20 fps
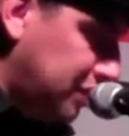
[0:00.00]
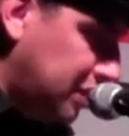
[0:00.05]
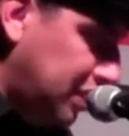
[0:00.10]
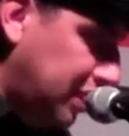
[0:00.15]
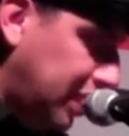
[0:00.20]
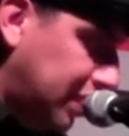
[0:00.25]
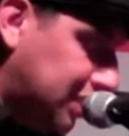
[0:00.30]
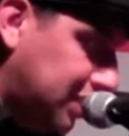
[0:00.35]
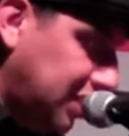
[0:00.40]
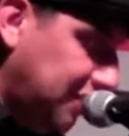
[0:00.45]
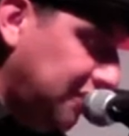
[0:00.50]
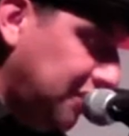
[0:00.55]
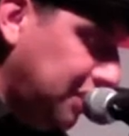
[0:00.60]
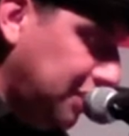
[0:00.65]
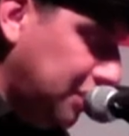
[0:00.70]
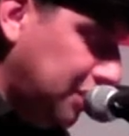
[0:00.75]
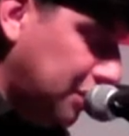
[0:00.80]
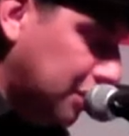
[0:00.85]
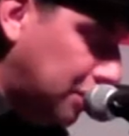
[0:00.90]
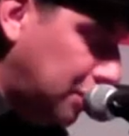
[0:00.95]
The activity
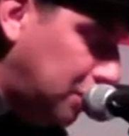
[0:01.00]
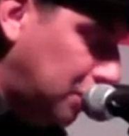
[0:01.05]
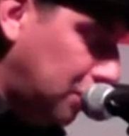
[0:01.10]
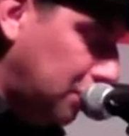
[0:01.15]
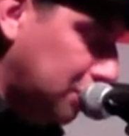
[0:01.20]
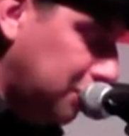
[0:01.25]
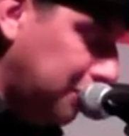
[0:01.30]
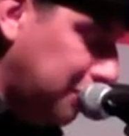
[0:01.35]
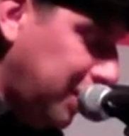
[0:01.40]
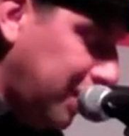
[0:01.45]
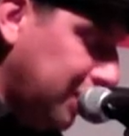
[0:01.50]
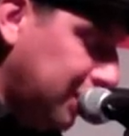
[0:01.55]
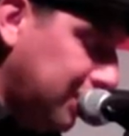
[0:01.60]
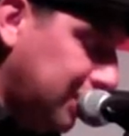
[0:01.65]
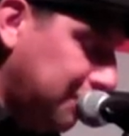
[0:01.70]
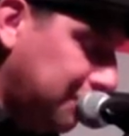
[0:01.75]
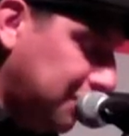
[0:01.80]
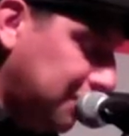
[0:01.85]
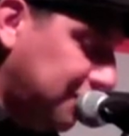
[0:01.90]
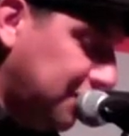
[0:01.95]
in the cold reminded
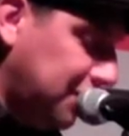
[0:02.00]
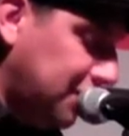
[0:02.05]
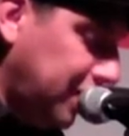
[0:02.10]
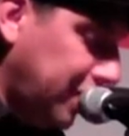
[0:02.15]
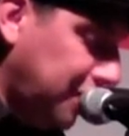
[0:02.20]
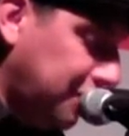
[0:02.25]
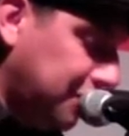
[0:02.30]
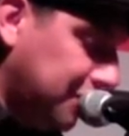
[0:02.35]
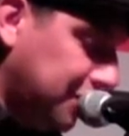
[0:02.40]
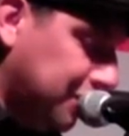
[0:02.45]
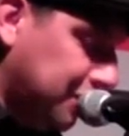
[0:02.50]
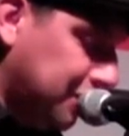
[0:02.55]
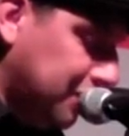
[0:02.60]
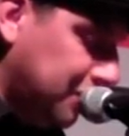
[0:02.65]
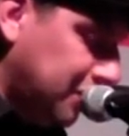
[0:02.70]
him of the dairy,